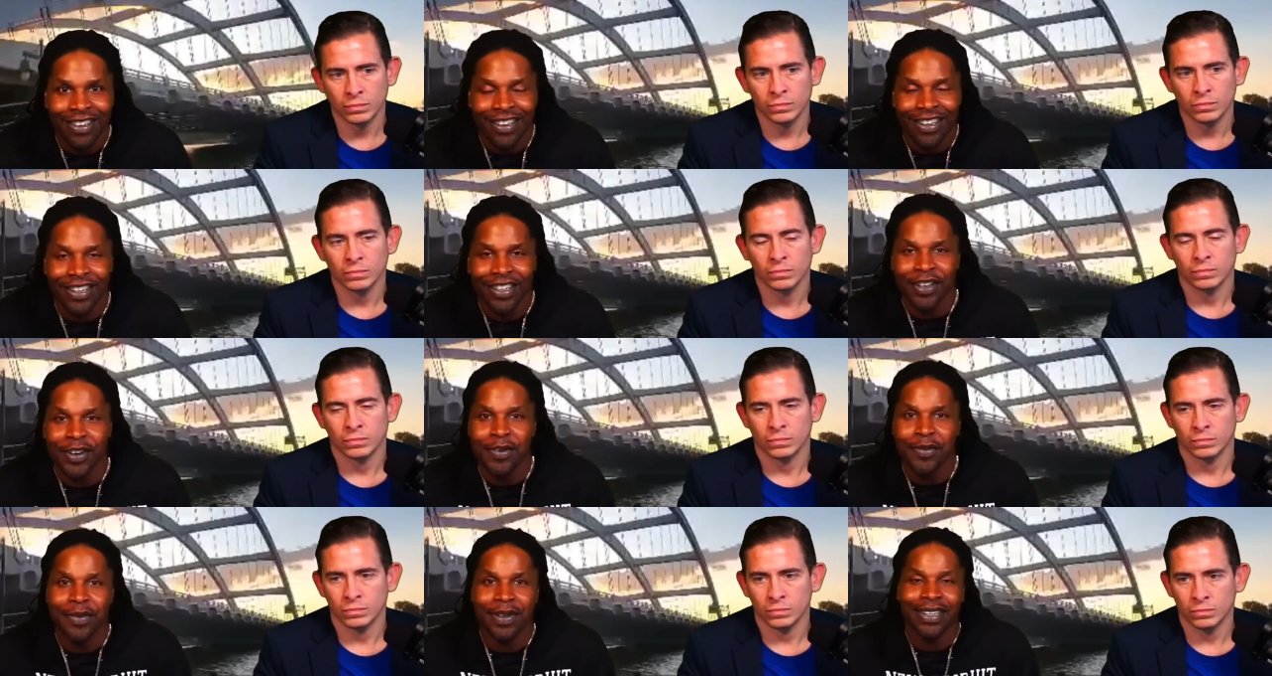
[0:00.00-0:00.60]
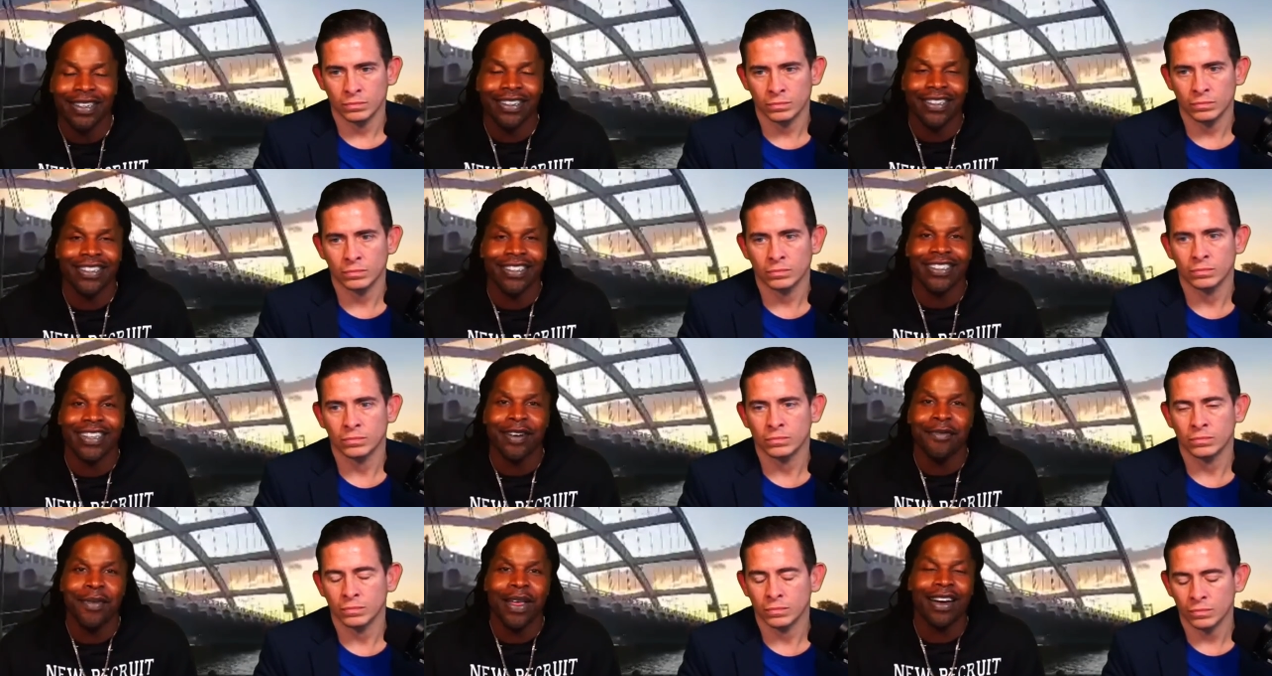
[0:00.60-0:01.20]
Speaker 1: you know, because
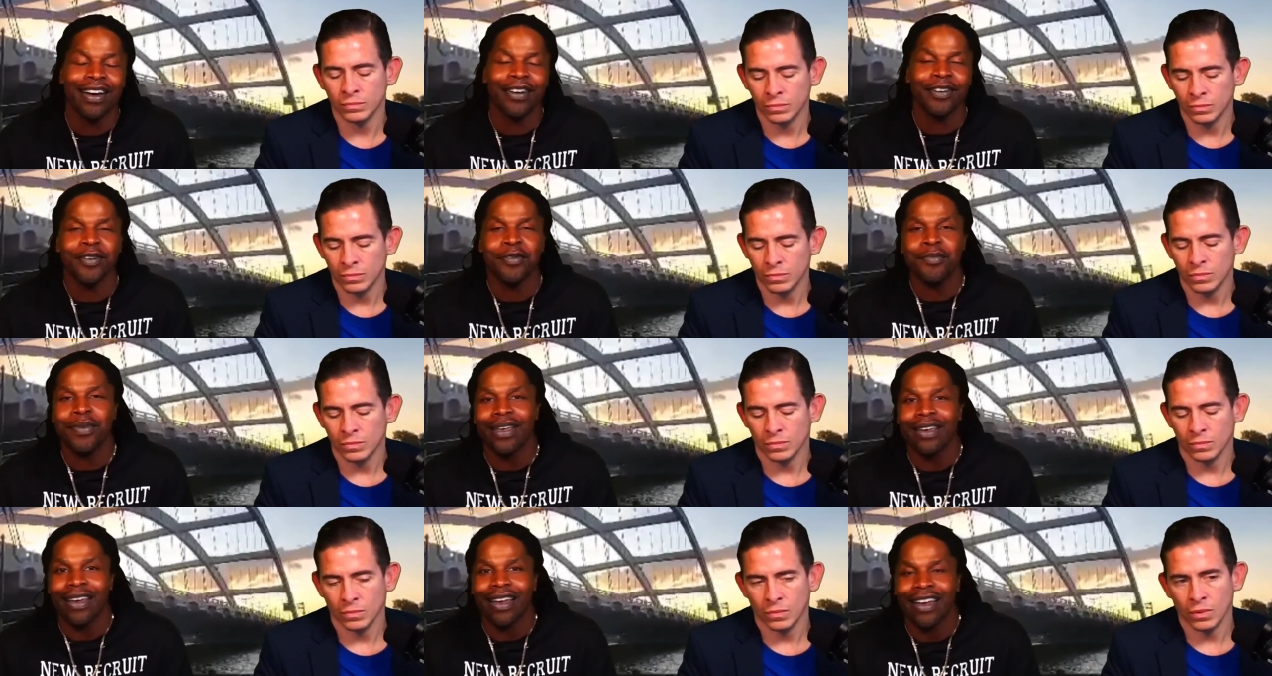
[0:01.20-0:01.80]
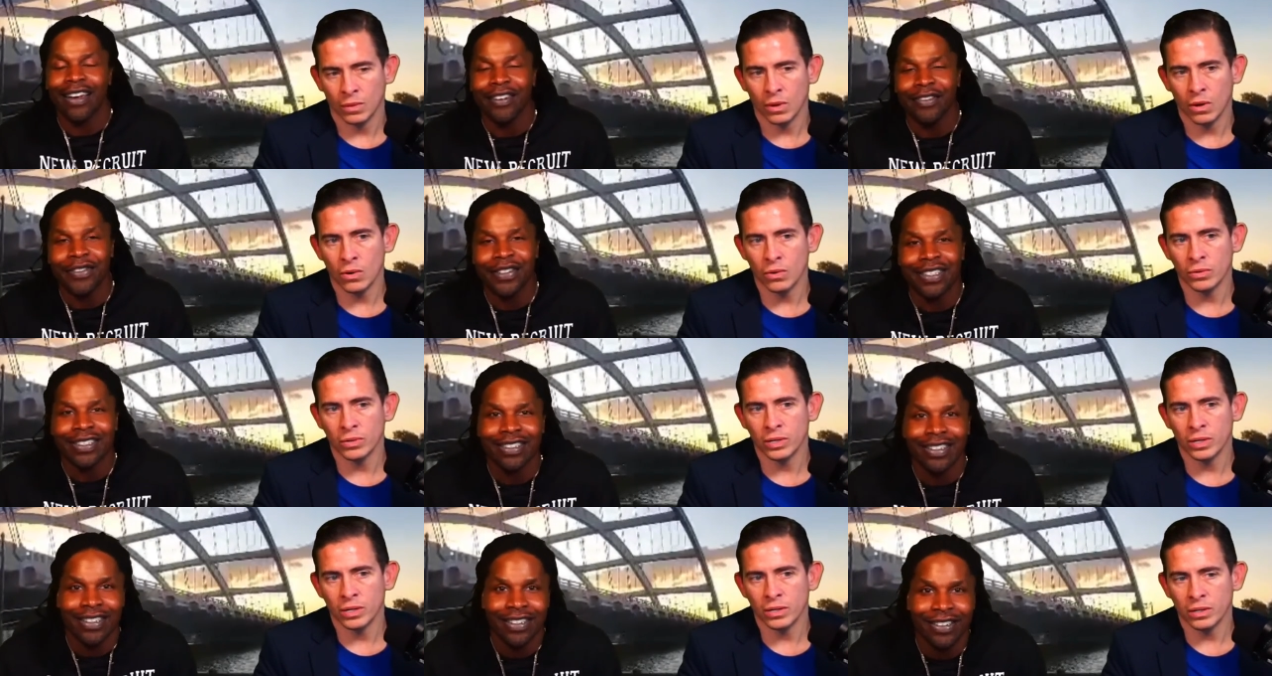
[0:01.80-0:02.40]
I'm not gonna be at every oh,
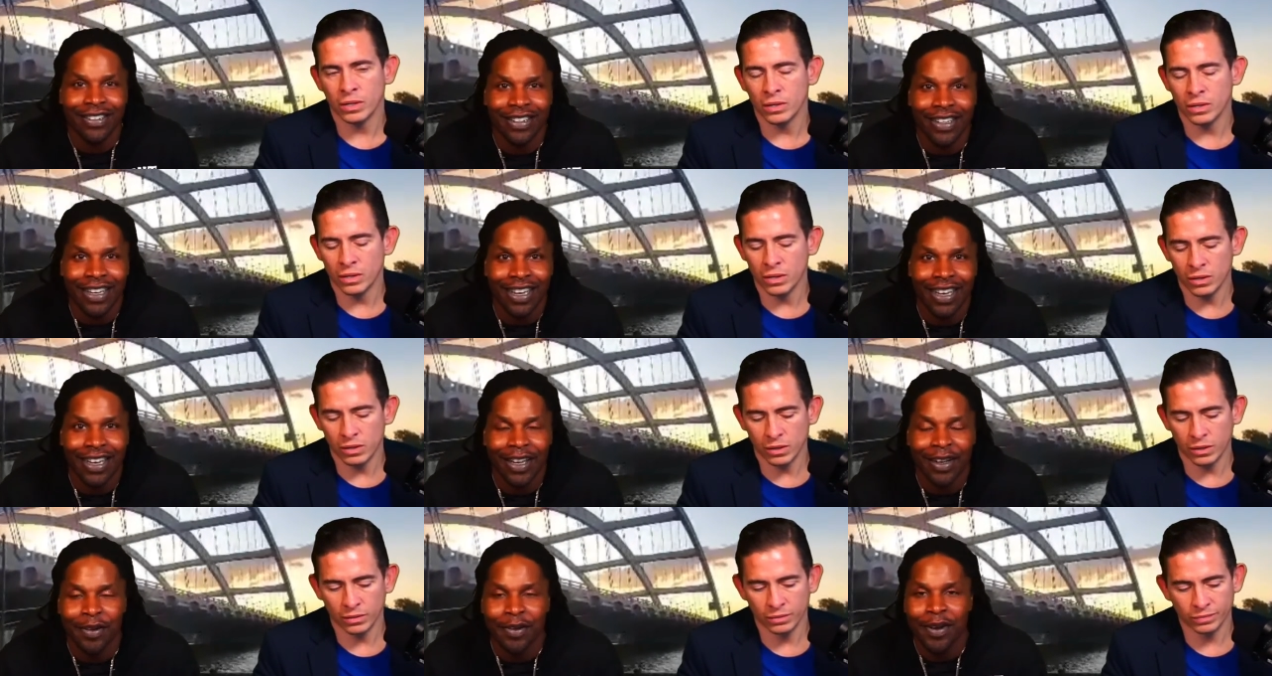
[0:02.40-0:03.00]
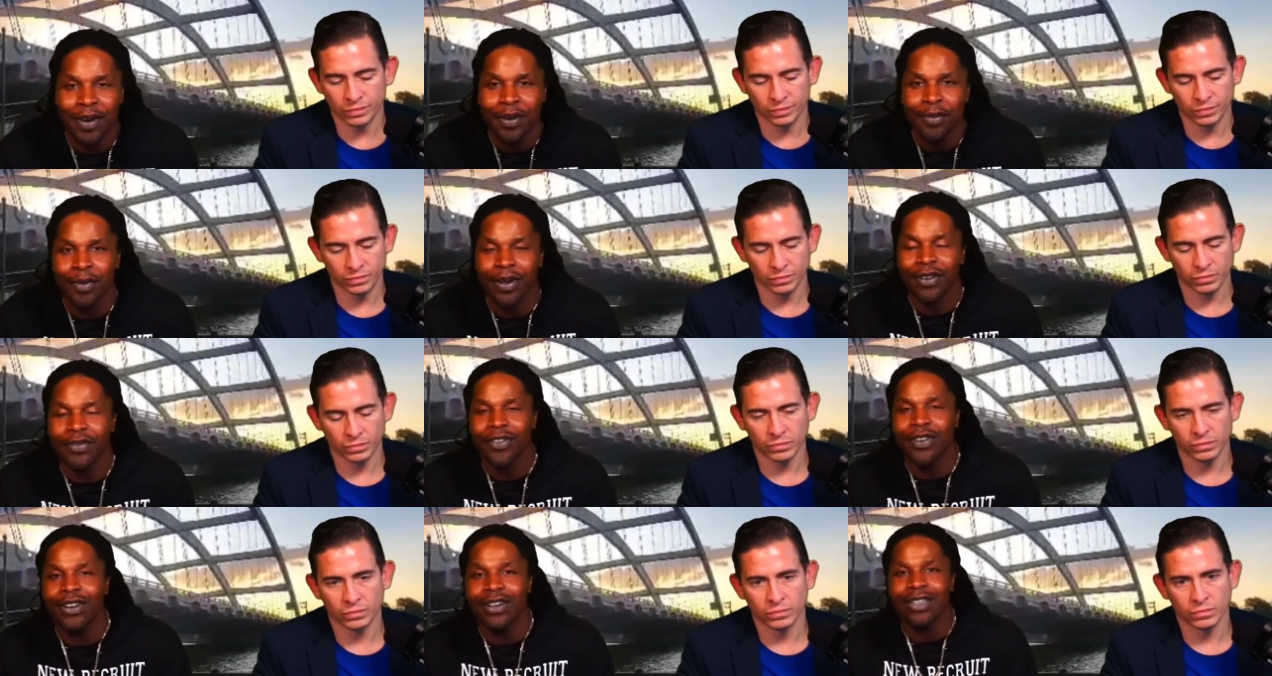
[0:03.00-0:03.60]
single yeah, yeah, game. Yeah, but
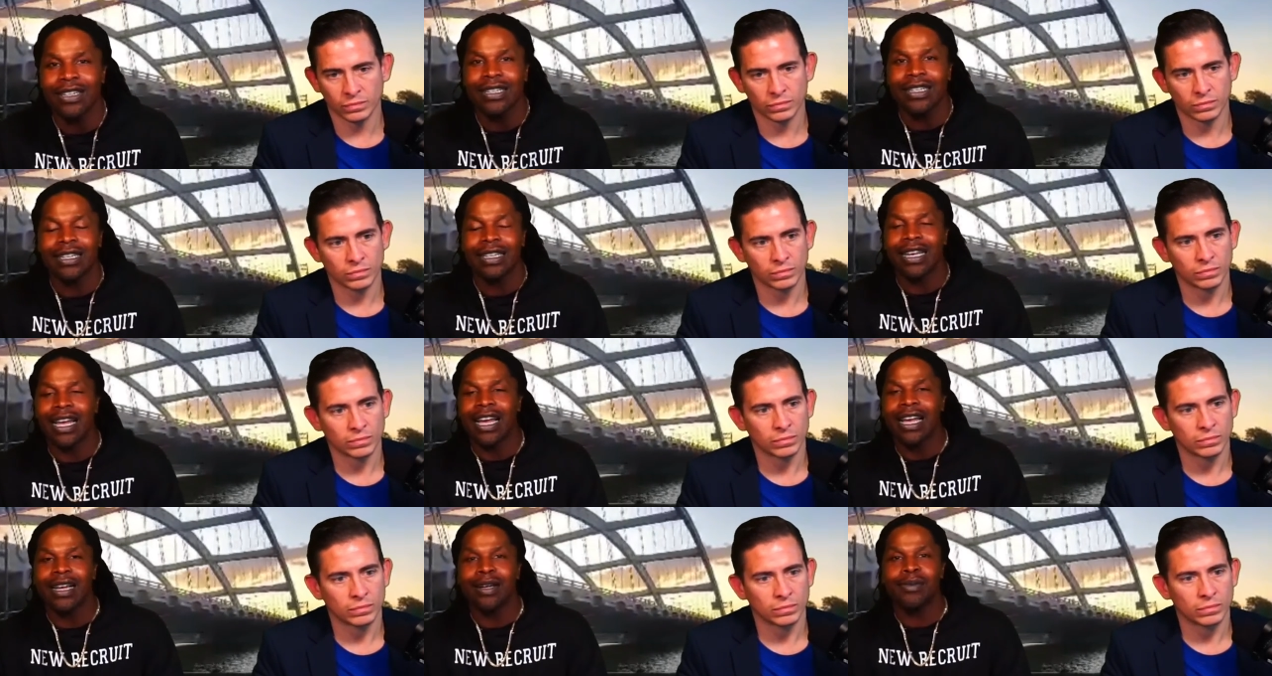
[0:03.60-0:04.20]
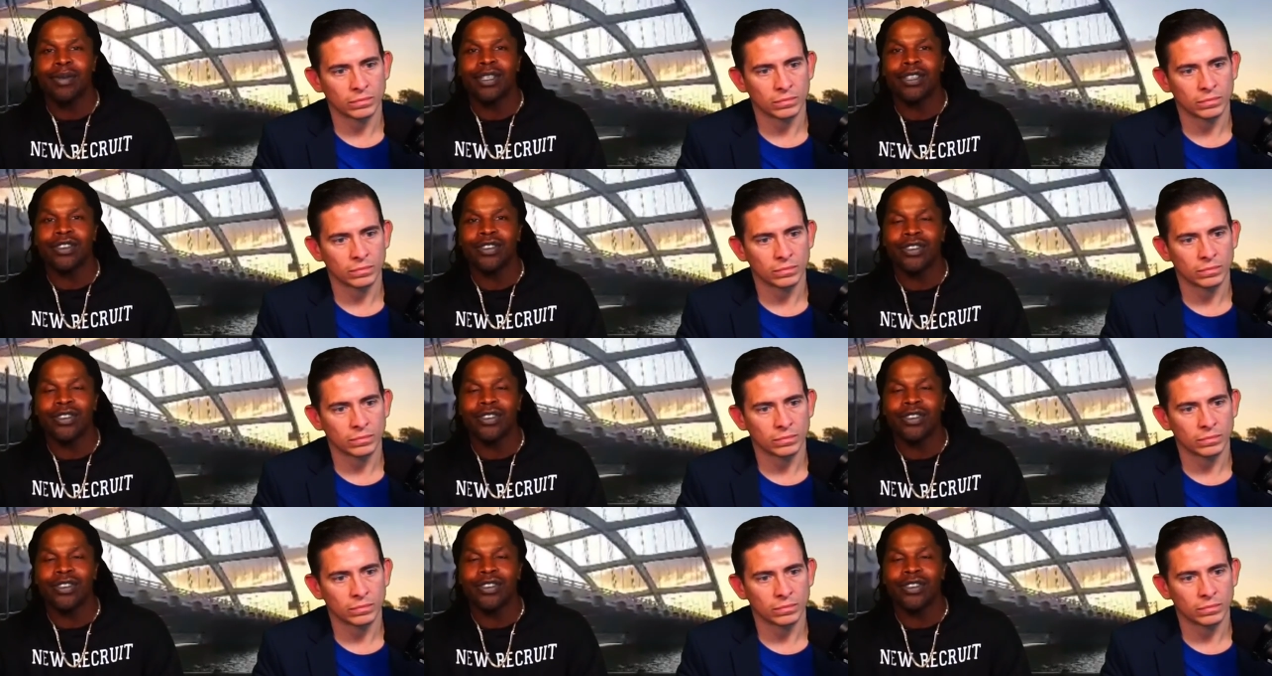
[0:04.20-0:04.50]
if you're at the games and